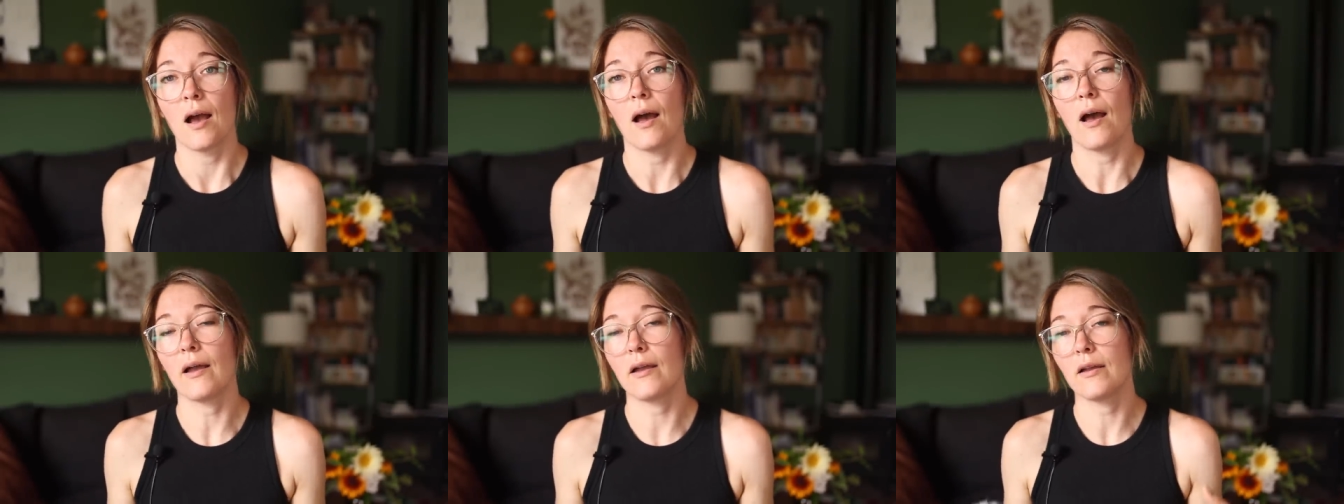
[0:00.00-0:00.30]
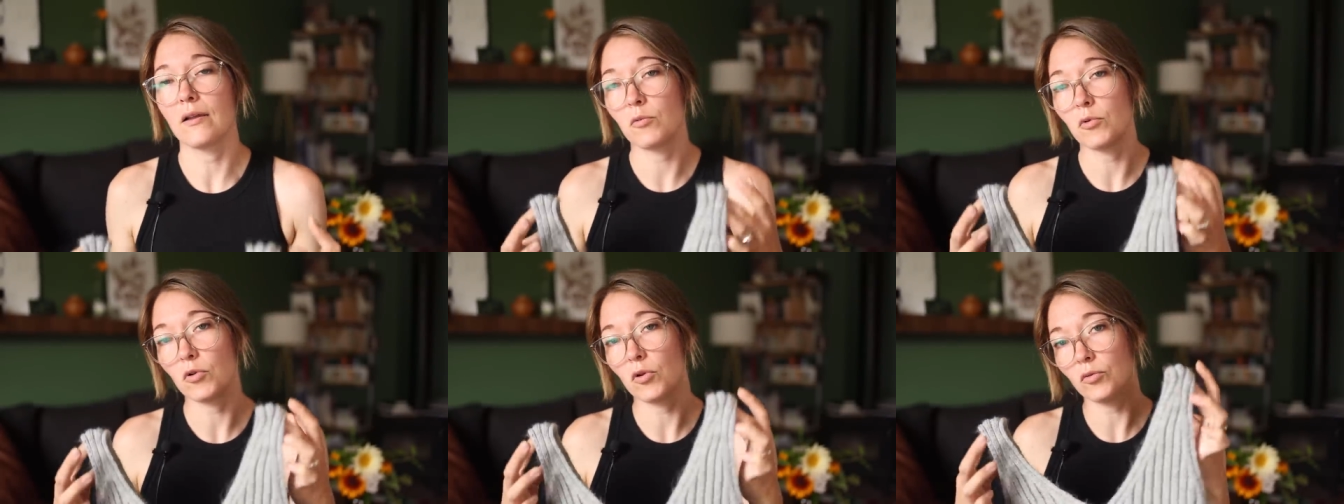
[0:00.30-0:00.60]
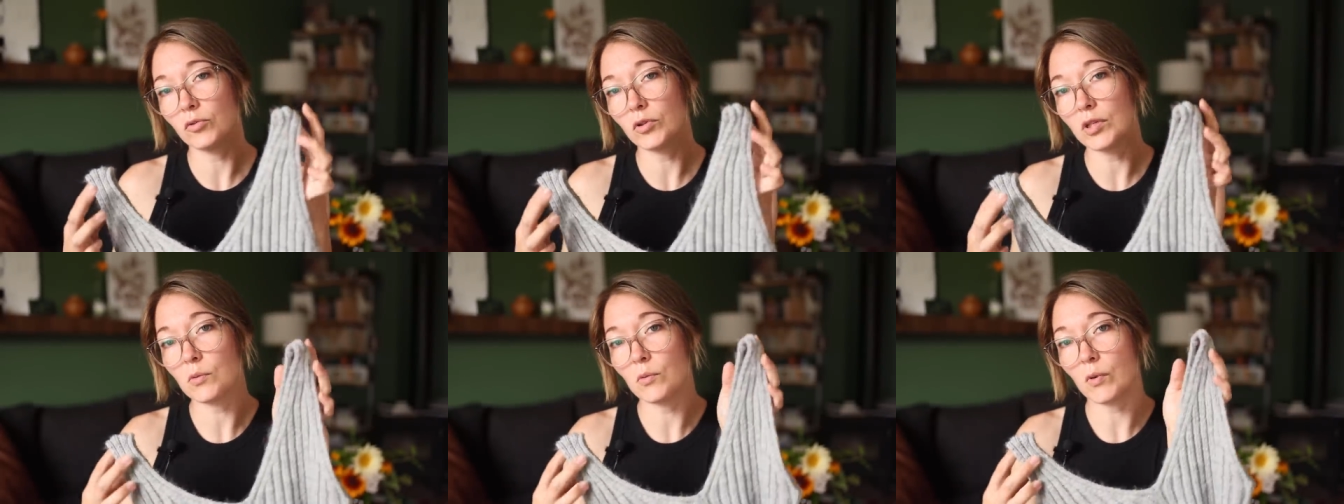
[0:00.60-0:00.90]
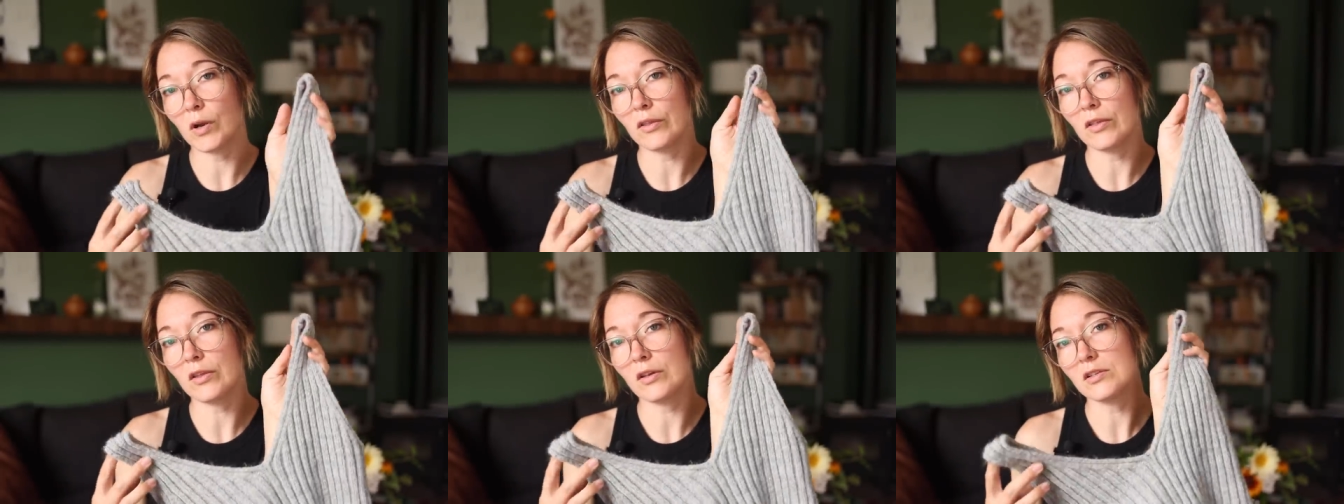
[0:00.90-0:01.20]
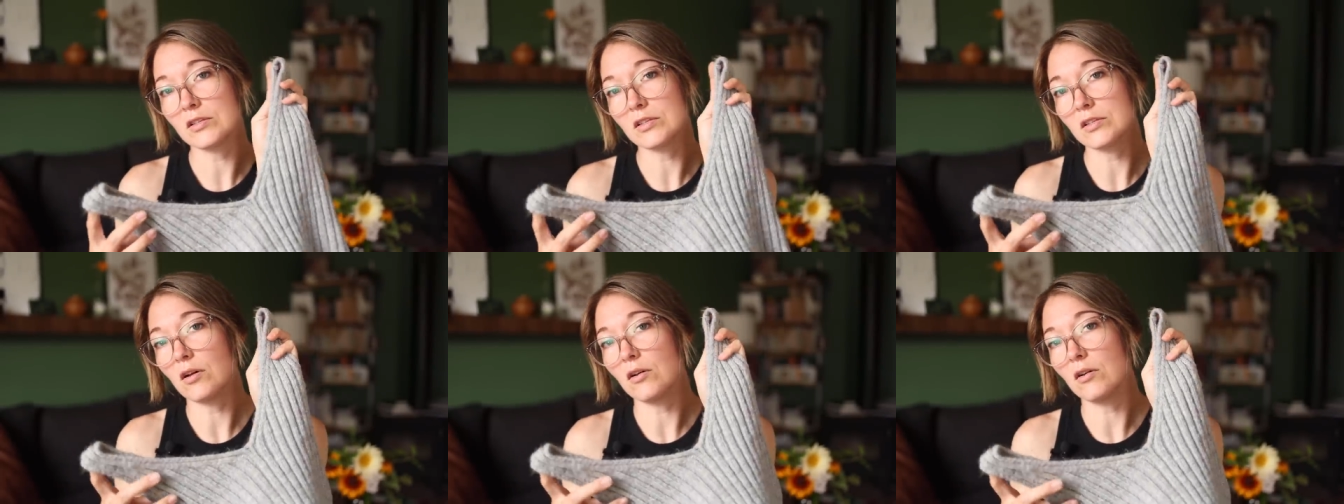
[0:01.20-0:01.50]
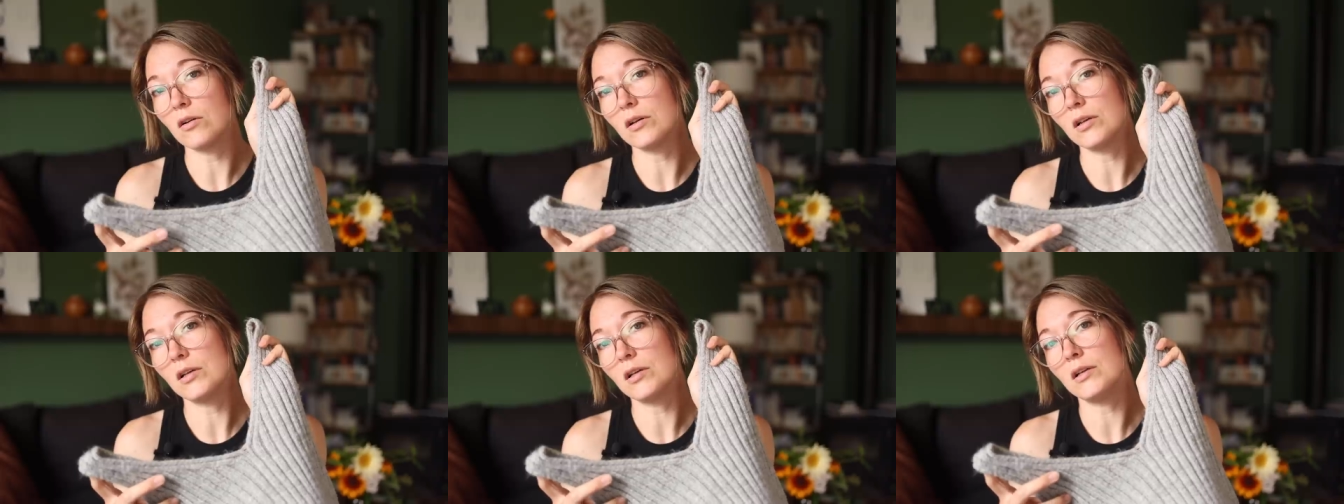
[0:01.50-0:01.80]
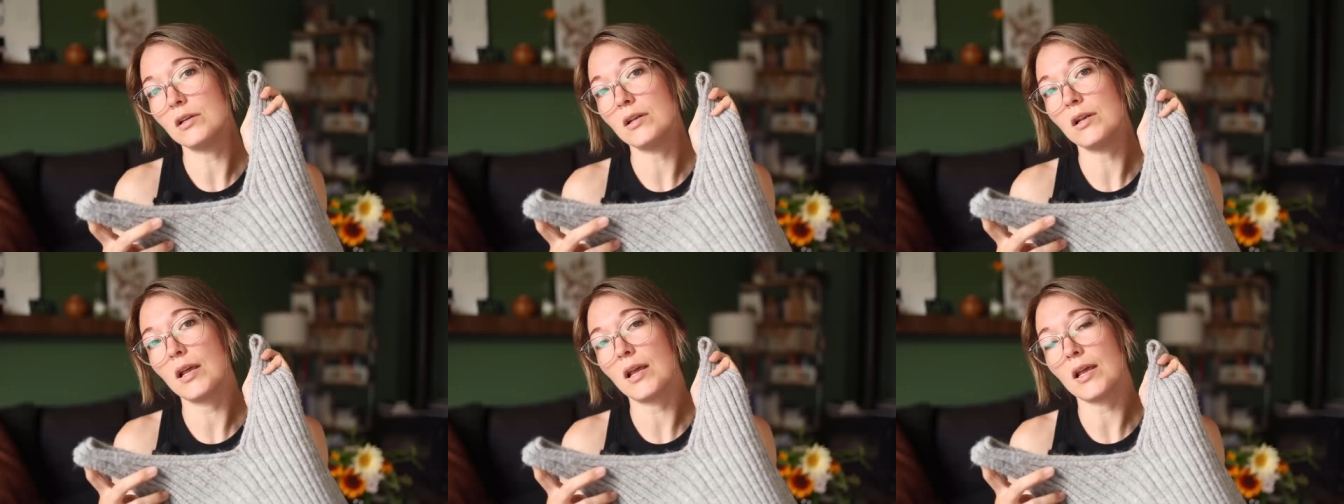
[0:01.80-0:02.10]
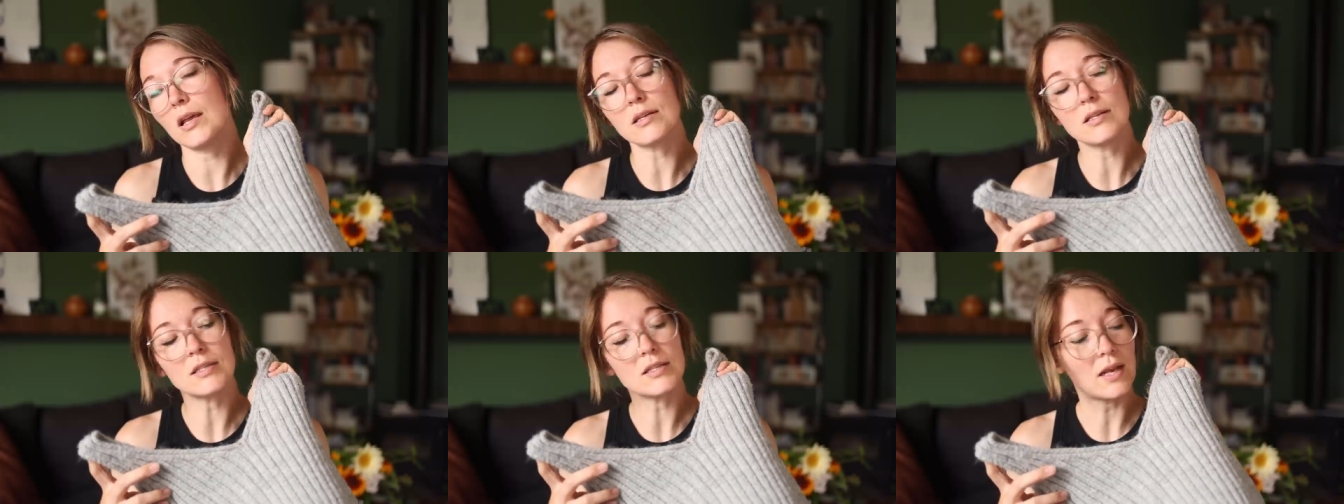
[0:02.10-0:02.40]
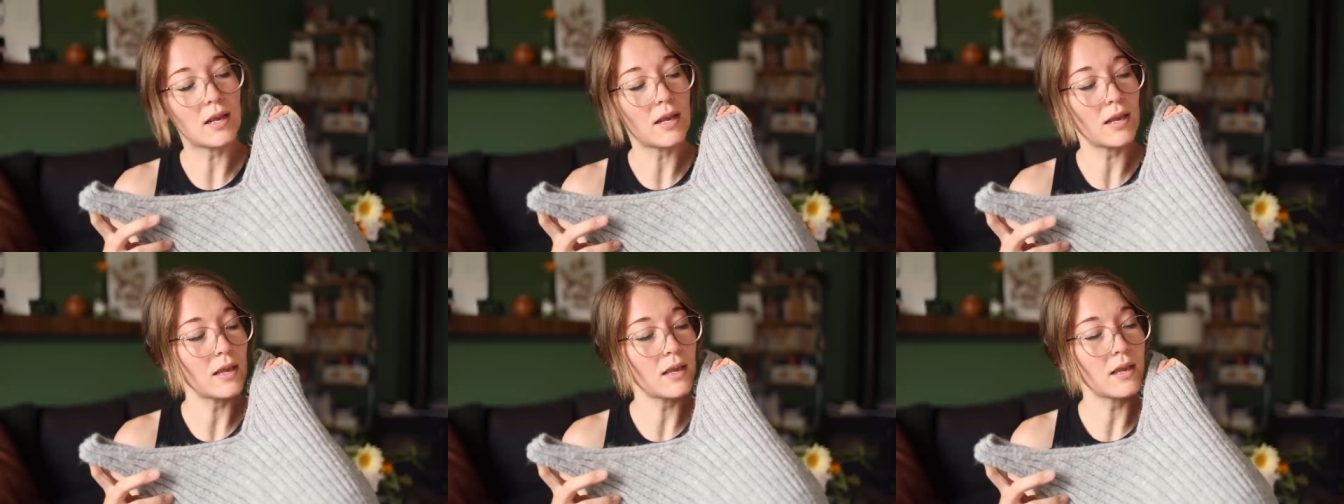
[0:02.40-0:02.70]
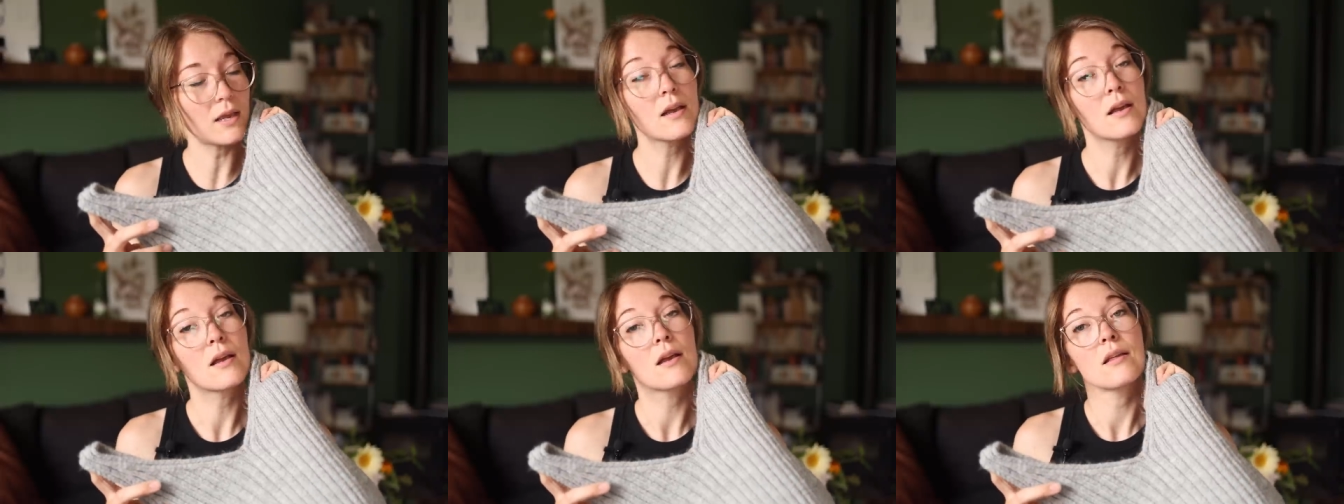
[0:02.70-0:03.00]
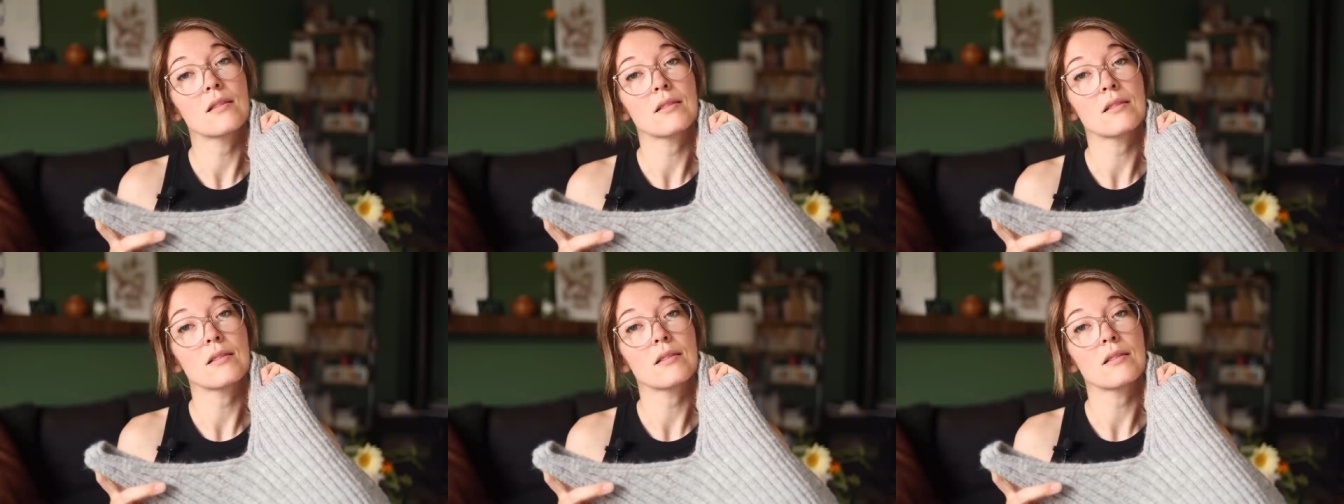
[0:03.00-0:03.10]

I will only wear this on a day